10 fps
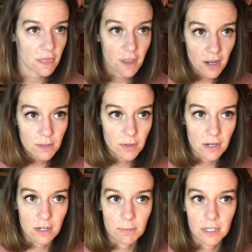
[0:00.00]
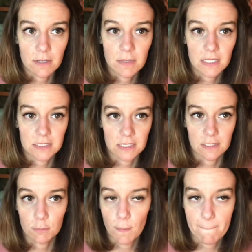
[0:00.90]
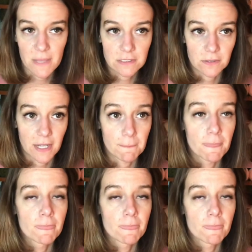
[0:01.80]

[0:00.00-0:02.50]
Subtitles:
Thought I brought it up here, but I didn't. That's okay.